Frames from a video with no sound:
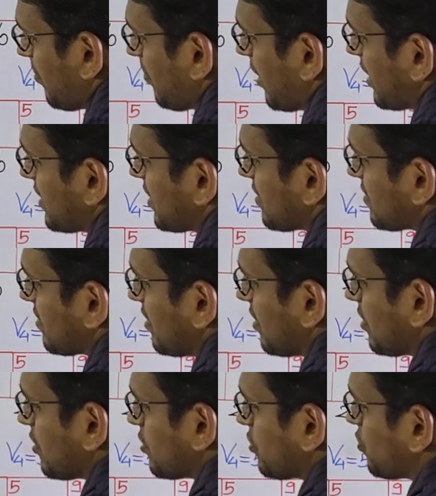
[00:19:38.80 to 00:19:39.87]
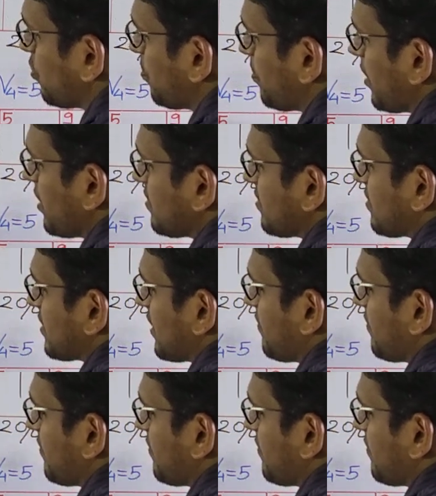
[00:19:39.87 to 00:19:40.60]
minus 2 plus